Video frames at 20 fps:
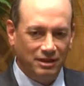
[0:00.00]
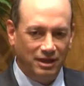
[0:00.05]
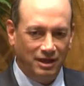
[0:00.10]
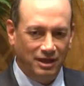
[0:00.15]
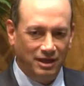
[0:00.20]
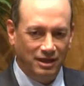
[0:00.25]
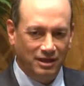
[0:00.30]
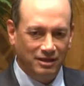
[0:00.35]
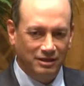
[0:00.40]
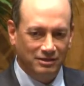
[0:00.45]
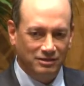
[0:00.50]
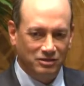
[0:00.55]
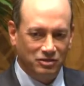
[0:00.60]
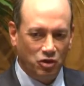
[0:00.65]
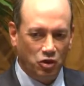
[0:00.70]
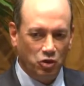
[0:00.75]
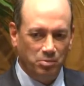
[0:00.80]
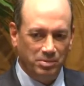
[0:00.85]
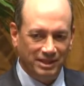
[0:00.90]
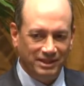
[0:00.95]
and
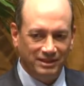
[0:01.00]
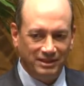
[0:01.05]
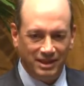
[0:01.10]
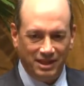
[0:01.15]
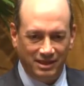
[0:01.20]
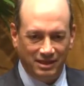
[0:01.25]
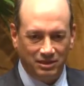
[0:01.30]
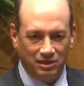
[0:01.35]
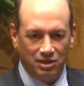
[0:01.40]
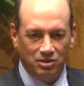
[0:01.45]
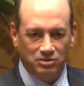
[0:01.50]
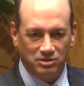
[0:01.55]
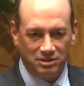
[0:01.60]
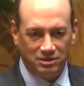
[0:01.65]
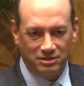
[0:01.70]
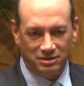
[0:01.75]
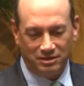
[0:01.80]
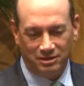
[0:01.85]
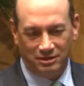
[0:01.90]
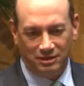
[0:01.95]
hoping that it
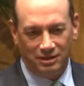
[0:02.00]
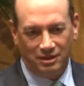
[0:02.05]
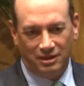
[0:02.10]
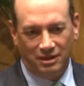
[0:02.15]
closes.